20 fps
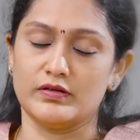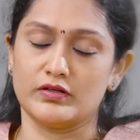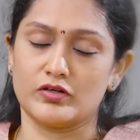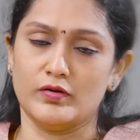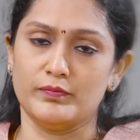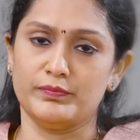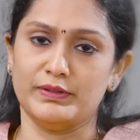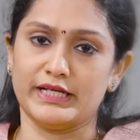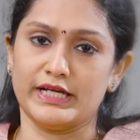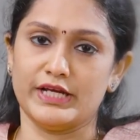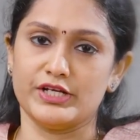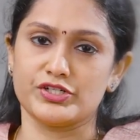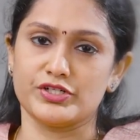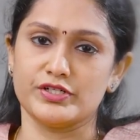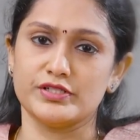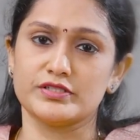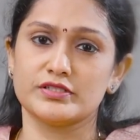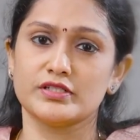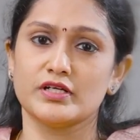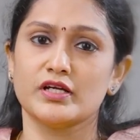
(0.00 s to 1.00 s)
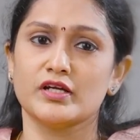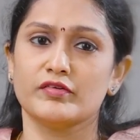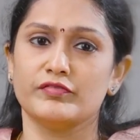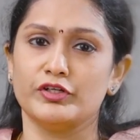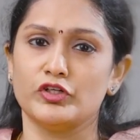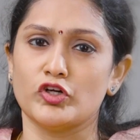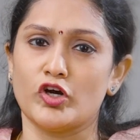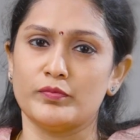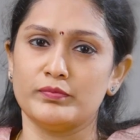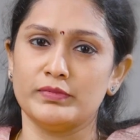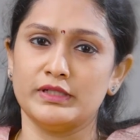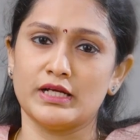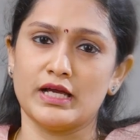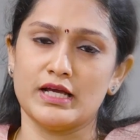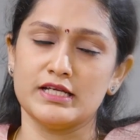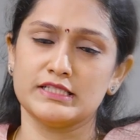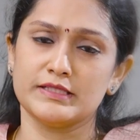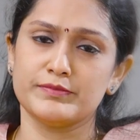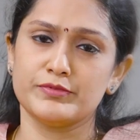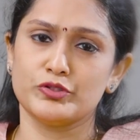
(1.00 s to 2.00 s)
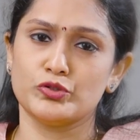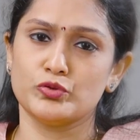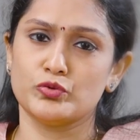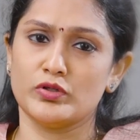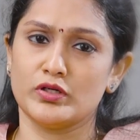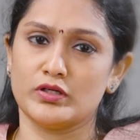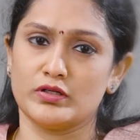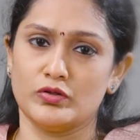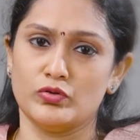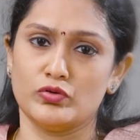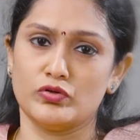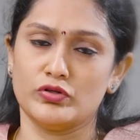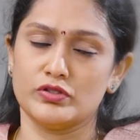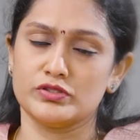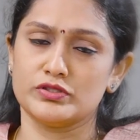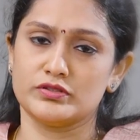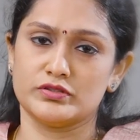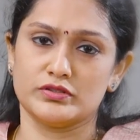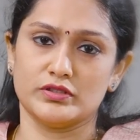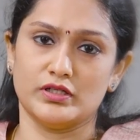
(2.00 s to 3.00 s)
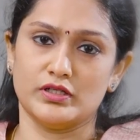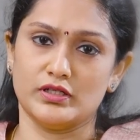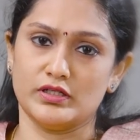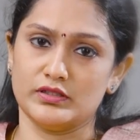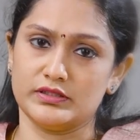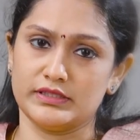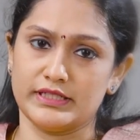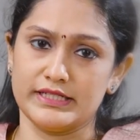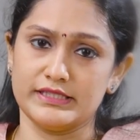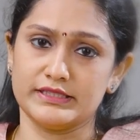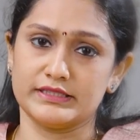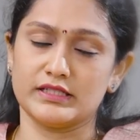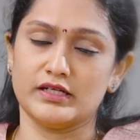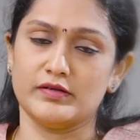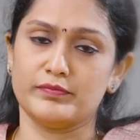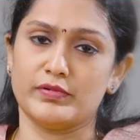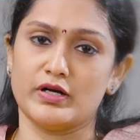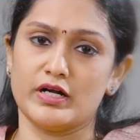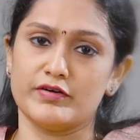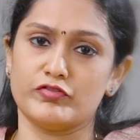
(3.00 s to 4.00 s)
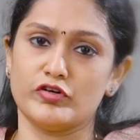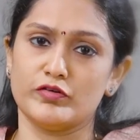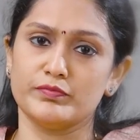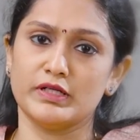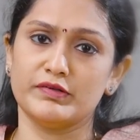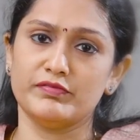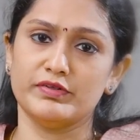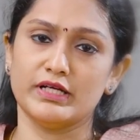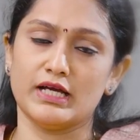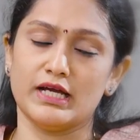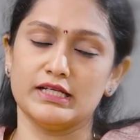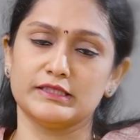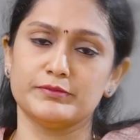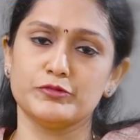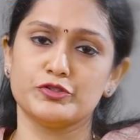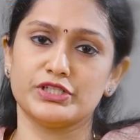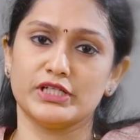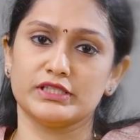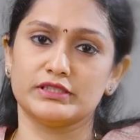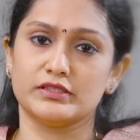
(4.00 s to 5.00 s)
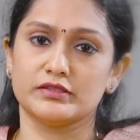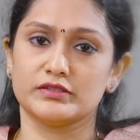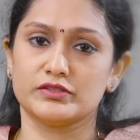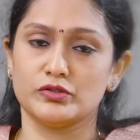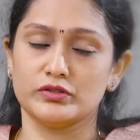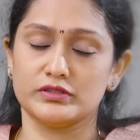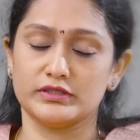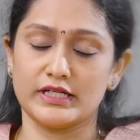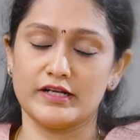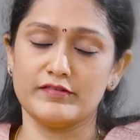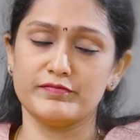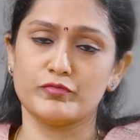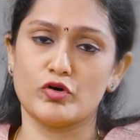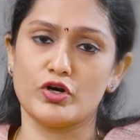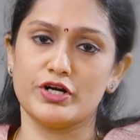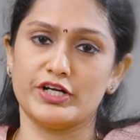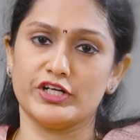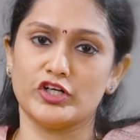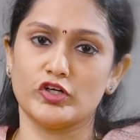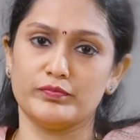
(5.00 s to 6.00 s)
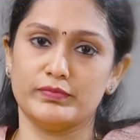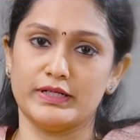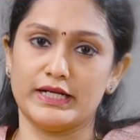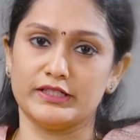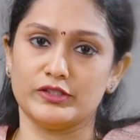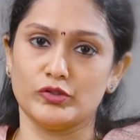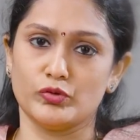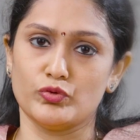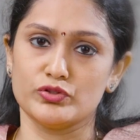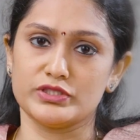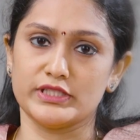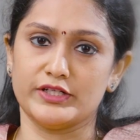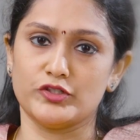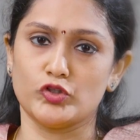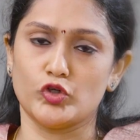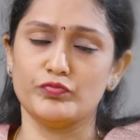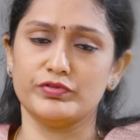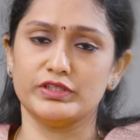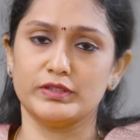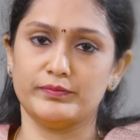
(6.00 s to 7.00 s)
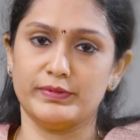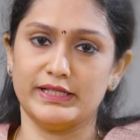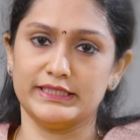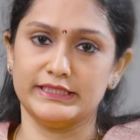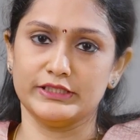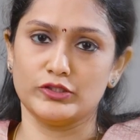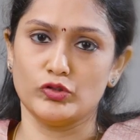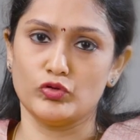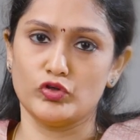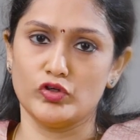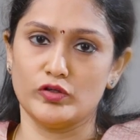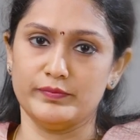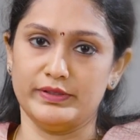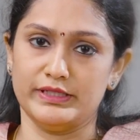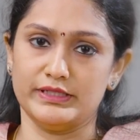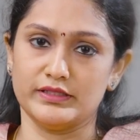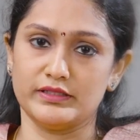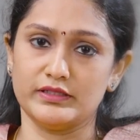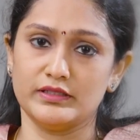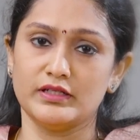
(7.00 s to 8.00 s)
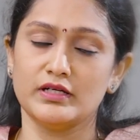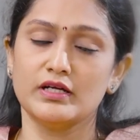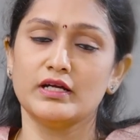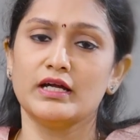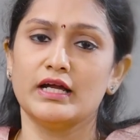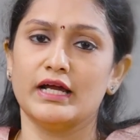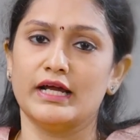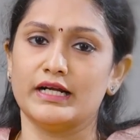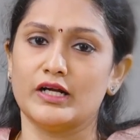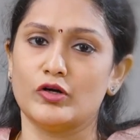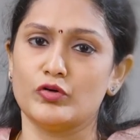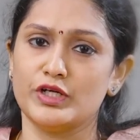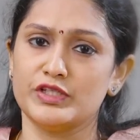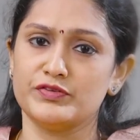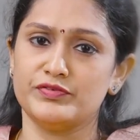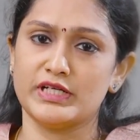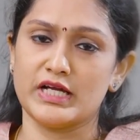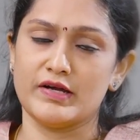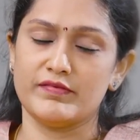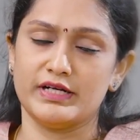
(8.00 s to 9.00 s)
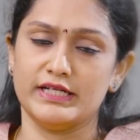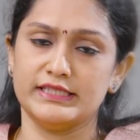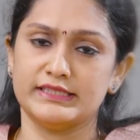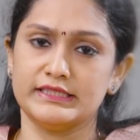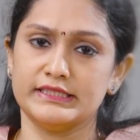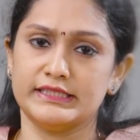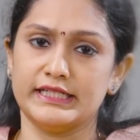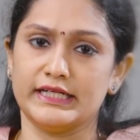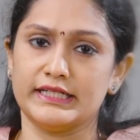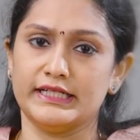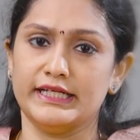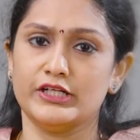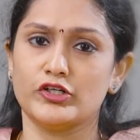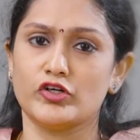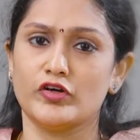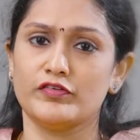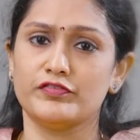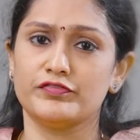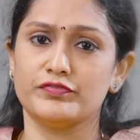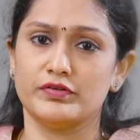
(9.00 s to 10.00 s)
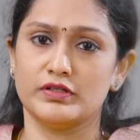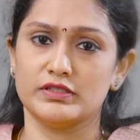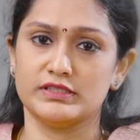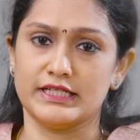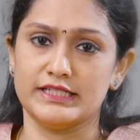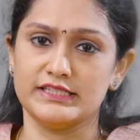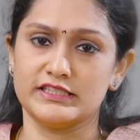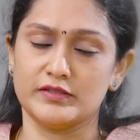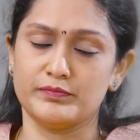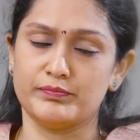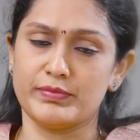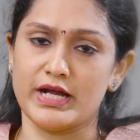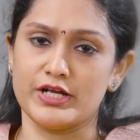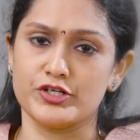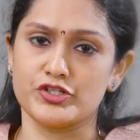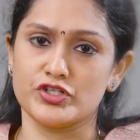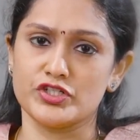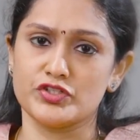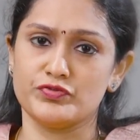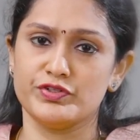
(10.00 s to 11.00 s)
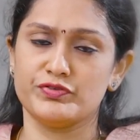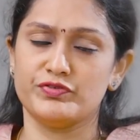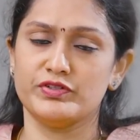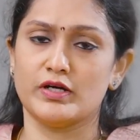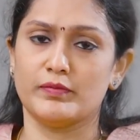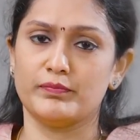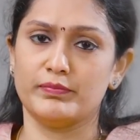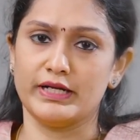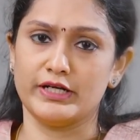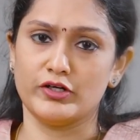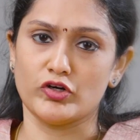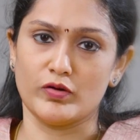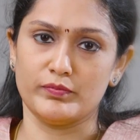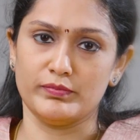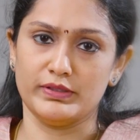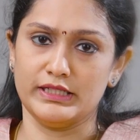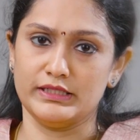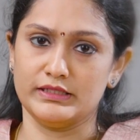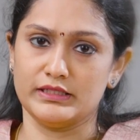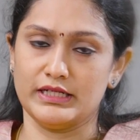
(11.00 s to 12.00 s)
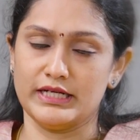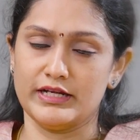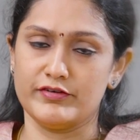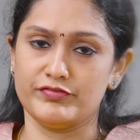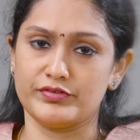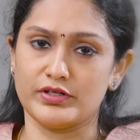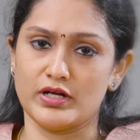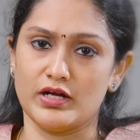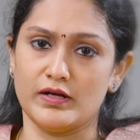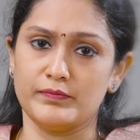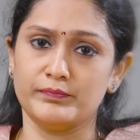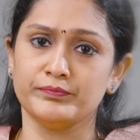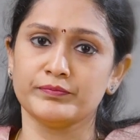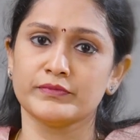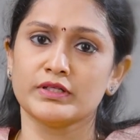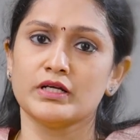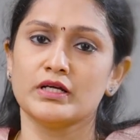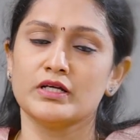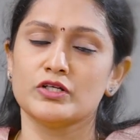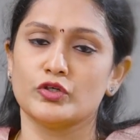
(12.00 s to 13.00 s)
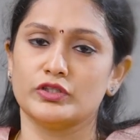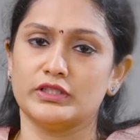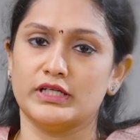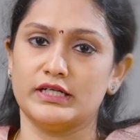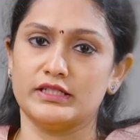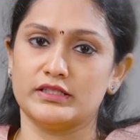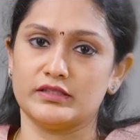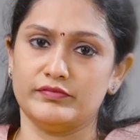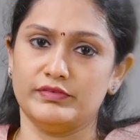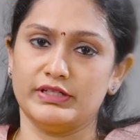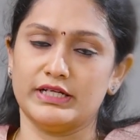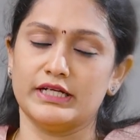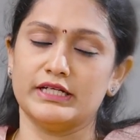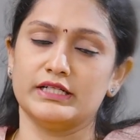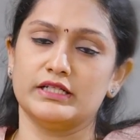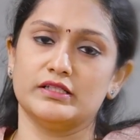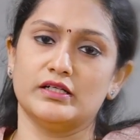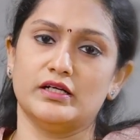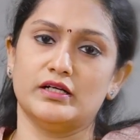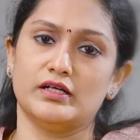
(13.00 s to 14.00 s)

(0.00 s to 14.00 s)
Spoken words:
complications, we normally ask them to do a glucose test. Apart from that, we ask them to check the self-monitoring of blood glucose at home with a basic glucometer. And nowadays we have a recent technique of sensor patches which we apply normally in the left arm, so that we can